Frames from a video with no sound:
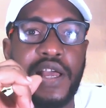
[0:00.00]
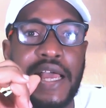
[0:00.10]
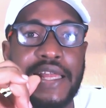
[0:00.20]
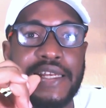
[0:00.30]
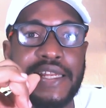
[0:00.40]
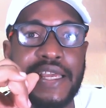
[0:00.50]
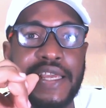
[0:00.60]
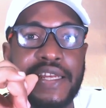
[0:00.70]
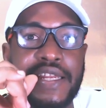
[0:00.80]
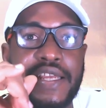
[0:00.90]
and
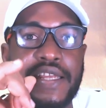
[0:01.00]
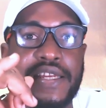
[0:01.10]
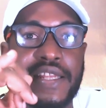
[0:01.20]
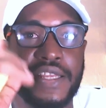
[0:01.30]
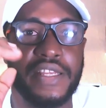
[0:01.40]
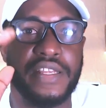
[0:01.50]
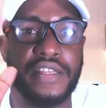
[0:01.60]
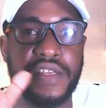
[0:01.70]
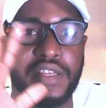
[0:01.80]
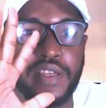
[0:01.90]
then
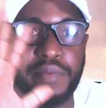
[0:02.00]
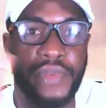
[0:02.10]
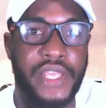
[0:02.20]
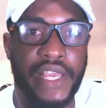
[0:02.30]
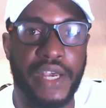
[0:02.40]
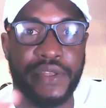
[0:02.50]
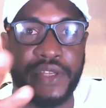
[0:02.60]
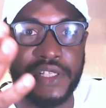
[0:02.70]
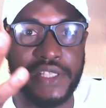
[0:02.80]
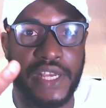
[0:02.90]
they play out
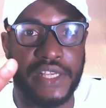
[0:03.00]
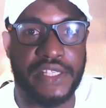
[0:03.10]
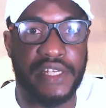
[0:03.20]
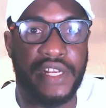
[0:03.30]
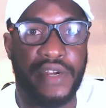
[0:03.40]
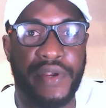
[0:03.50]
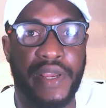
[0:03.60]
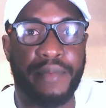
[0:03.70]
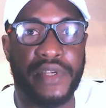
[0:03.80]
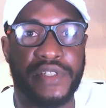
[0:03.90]
the entire scenario
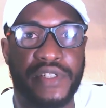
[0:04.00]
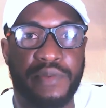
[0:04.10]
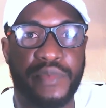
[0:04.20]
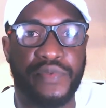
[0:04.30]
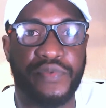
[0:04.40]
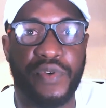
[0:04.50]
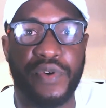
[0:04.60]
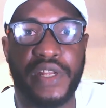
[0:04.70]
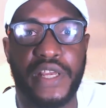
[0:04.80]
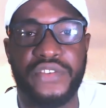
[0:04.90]
I mentioned
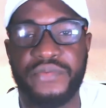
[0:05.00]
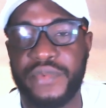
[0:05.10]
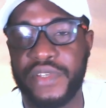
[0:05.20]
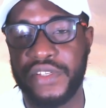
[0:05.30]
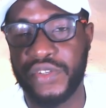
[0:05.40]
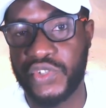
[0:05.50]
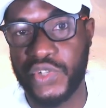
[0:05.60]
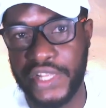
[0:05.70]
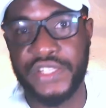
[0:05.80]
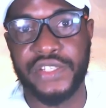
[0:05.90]
before that
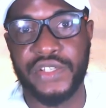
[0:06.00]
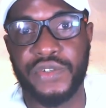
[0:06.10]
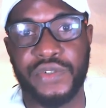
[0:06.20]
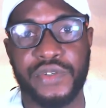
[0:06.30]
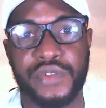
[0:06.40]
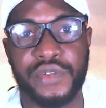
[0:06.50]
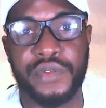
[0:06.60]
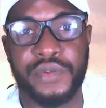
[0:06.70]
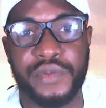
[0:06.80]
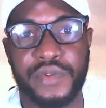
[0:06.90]

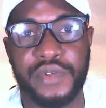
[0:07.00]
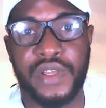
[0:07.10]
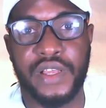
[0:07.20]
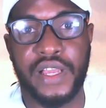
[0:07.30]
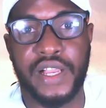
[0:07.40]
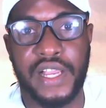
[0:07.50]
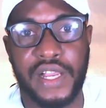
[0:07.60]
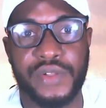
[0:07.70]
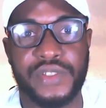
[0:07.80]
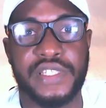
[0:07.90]
your
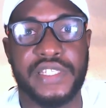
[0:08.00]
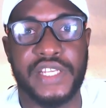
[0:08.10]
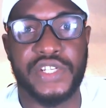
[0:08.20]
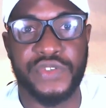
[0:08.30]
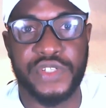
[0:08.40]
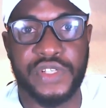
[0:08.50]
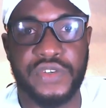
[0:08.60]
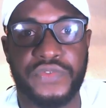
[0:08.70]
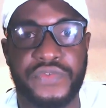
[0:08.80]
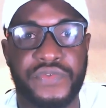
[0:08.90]
account is at risk
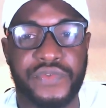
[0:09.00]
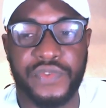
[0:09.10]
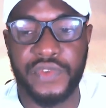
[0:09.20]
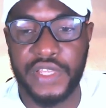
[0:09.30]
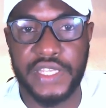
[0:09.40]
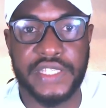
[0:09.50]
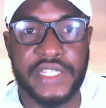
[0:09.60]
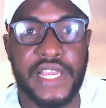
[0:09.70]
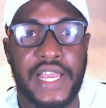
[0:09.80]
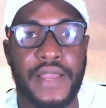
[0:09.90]
of a
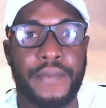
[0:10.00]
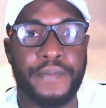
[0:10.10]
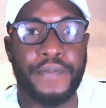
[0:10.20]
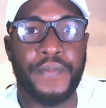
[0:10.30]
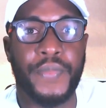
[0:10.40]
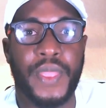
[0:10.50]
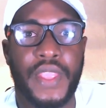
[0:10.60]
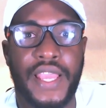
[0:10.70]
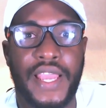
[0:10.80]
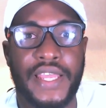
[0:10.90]
scam
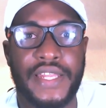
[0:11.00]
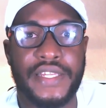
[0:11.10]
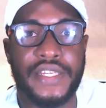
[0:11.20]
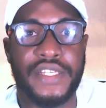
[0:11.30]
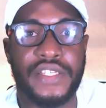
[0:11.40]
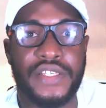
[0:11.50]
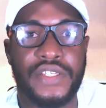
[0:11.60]
and